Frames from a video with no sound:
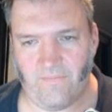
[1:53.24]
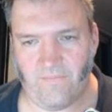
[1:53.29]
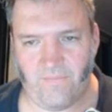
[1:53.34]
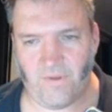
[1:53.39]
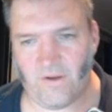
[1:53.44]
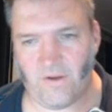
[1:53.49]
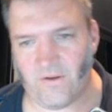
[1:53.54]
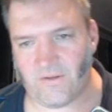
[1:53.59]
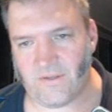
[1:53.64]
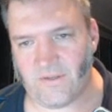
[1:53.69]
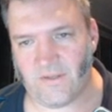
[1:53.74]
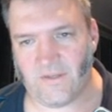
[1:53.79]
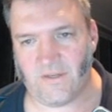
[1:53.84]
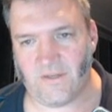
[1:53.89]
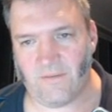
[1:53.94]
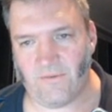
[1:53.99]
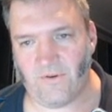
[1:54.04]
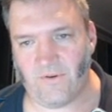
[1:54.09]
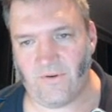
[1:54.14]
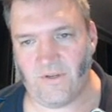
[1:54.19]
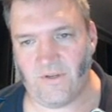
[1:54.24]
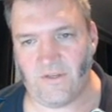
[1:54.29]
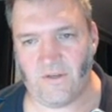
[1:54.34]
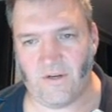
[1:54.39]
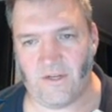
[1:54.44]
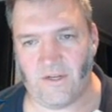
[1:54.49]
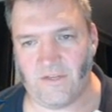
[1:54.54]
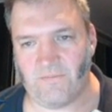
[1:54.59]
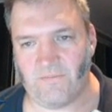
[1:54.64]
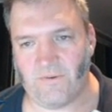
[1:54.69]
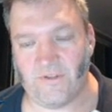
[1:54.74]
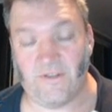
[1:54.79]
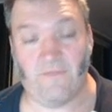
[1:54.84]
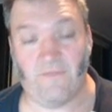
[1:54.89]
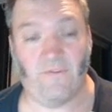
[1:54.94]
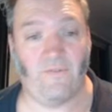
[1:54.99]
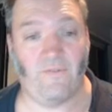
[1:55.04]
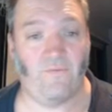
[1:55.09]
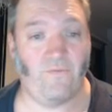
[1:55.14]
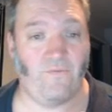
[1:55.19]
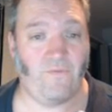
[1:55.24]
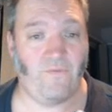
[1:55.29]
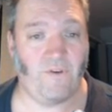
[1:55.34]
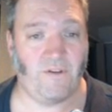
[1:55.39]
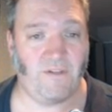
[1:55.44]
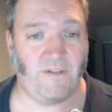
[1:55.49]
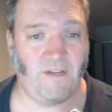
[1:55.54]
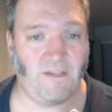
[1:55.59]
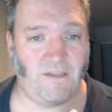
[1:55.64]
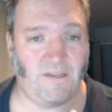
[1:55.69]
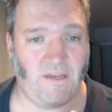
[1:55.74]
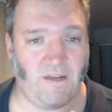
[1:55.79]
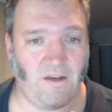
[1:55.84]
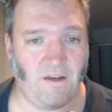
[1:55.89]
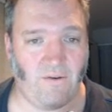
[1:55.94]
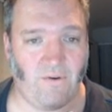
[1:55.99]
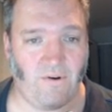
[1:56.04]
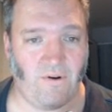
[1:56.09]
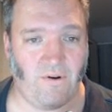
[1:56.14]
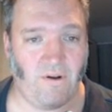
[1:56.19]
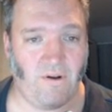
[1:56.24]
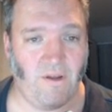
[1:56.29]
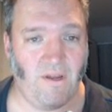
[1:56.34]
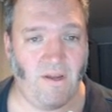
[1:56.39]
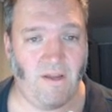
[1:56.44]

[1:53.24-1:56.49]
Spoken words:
because of the symmetry, sine's positive in first and second quadrant,